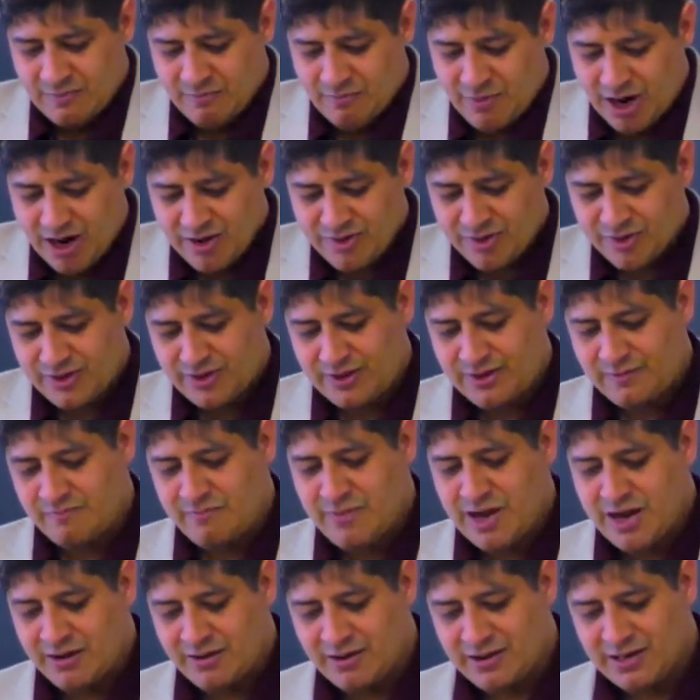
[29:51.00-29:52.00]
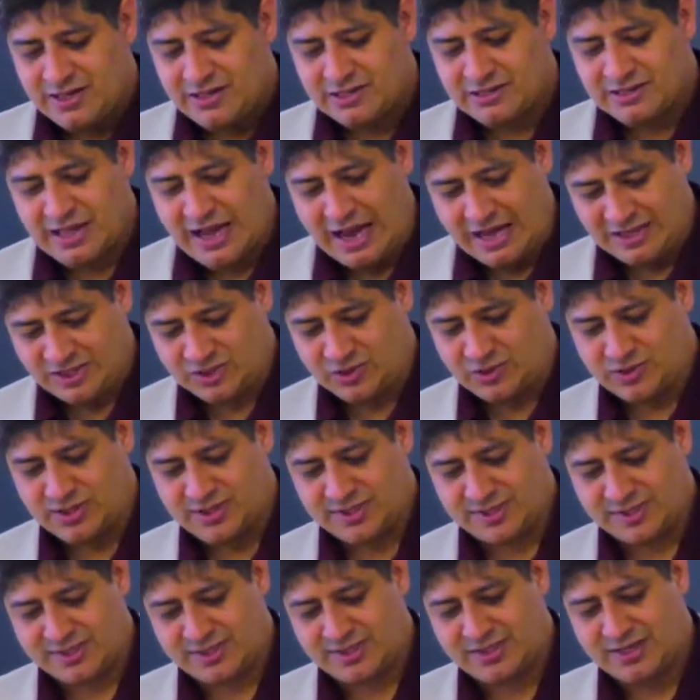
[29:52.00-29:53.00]
Martha, Mary,
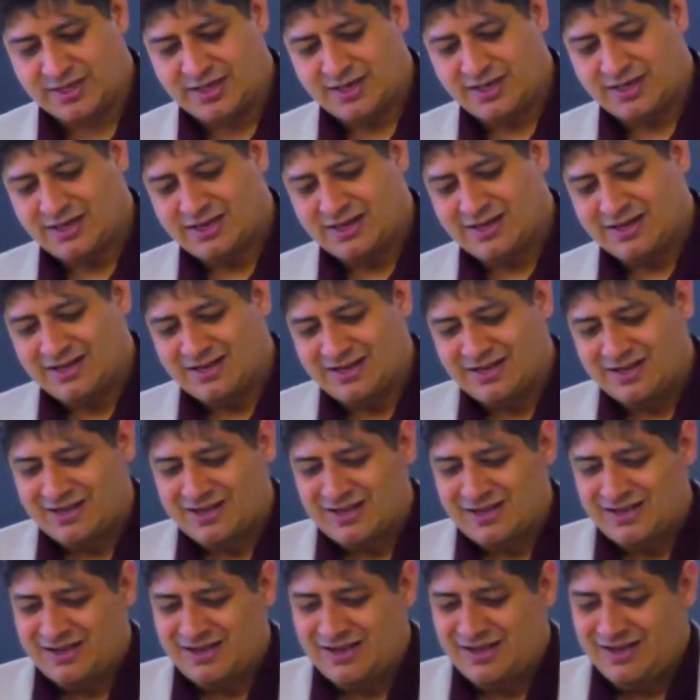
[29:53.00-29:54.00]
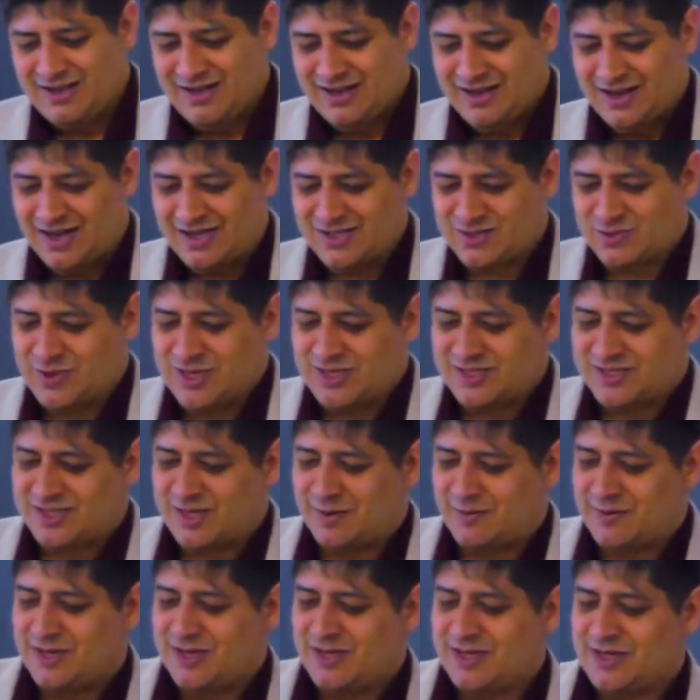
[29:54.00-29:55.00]
Lazarus. I was reading
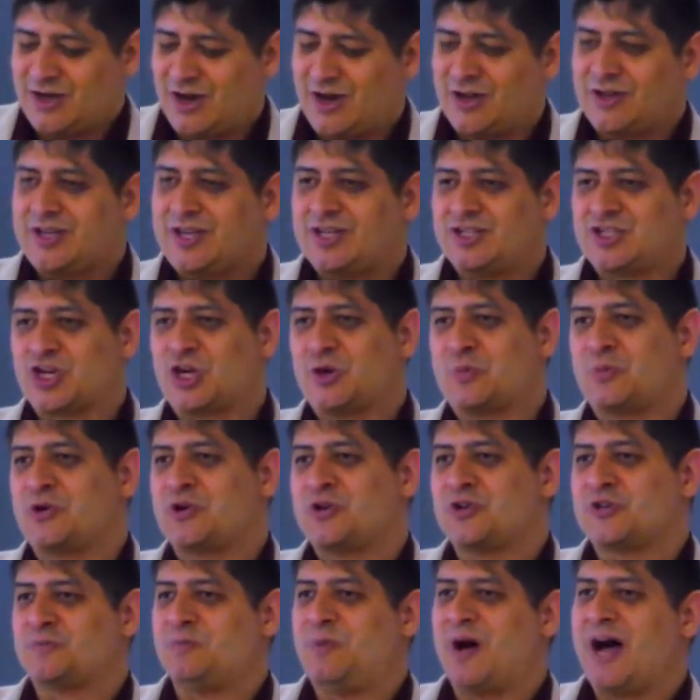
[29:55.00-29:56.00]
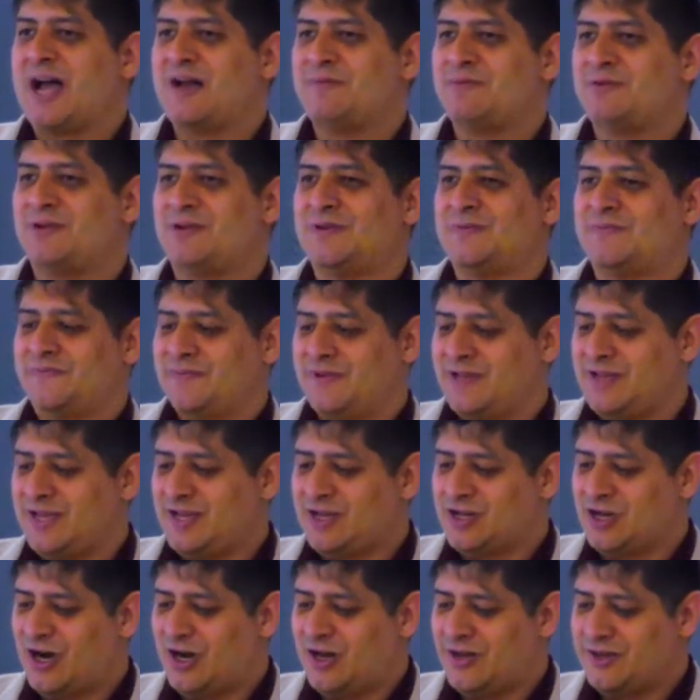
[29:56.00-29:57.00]
something called the Interpreter's Bible, and
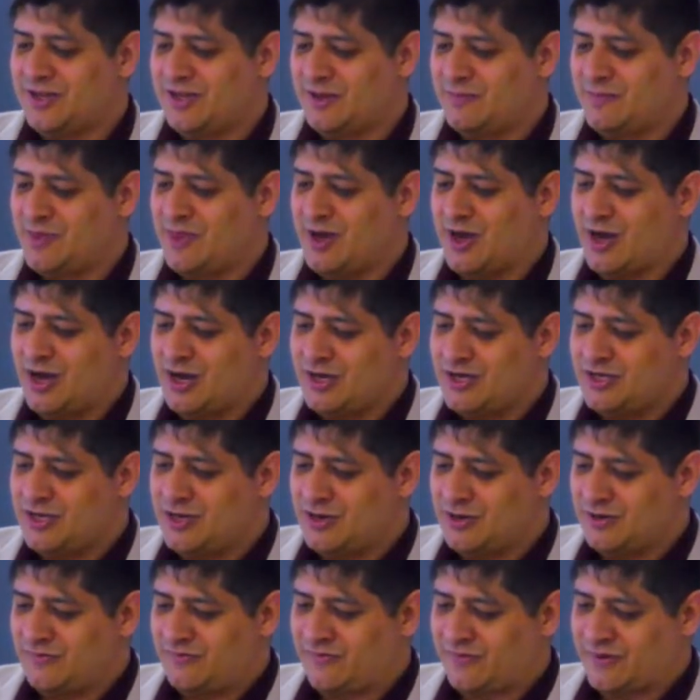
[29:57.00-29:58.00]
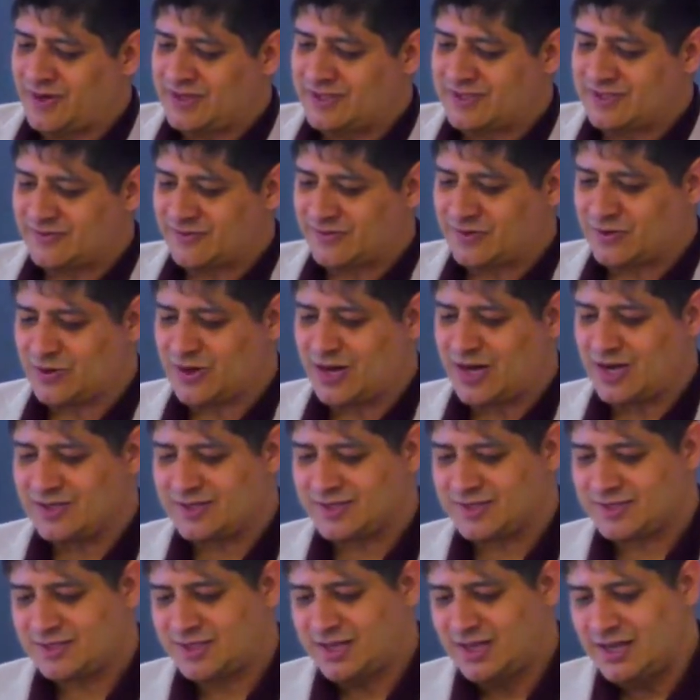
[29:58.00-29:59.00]
they called them the unknown friends of
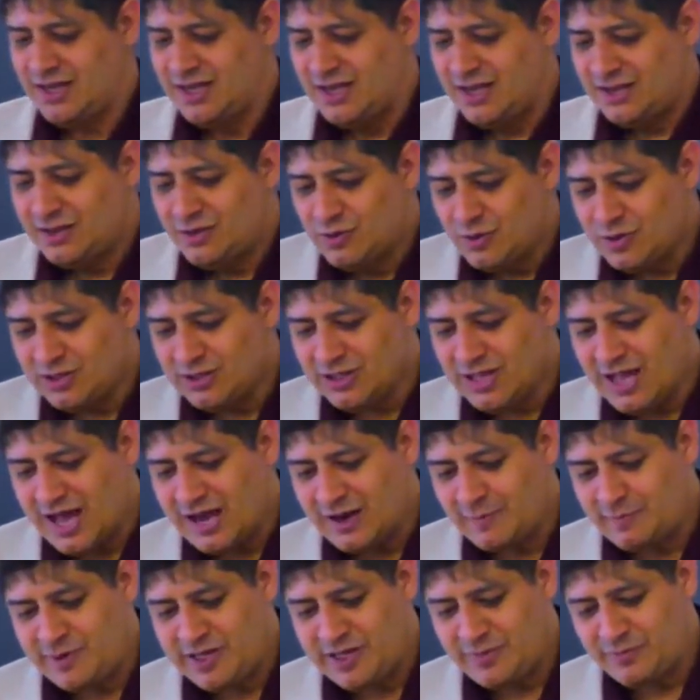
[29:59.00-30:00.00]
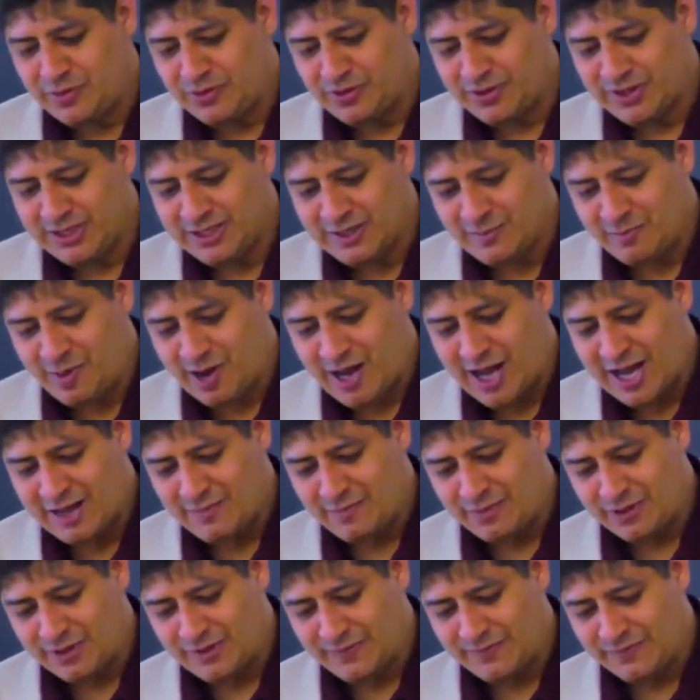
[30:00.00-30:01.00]
Christ. There were a lot of people in the
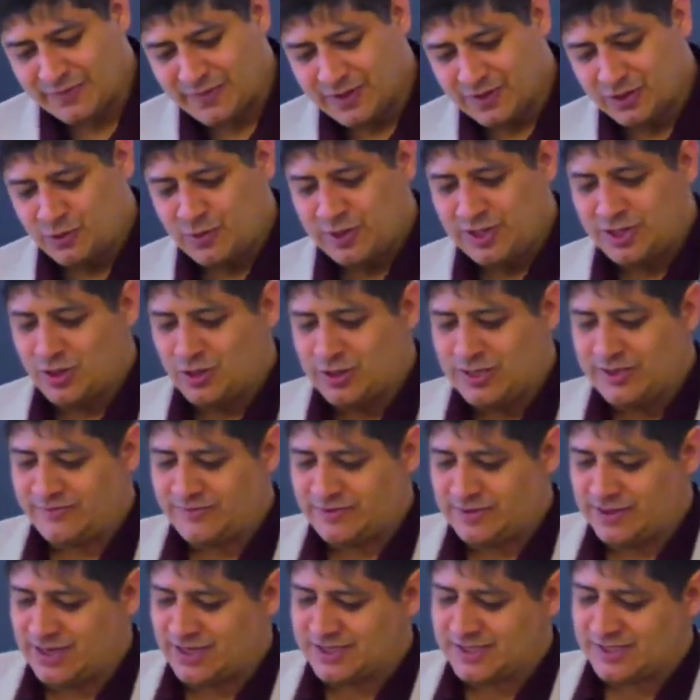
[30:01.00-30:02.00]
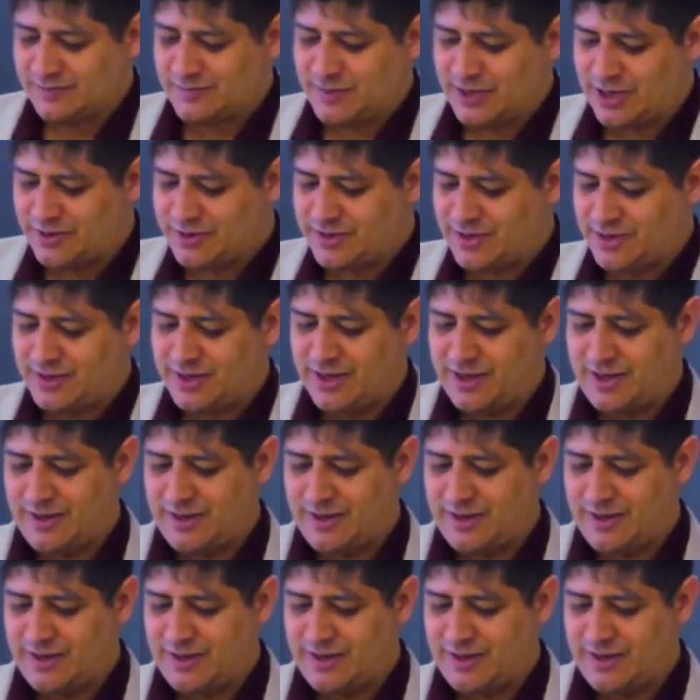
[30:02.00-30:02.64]
Bible who we know even less about than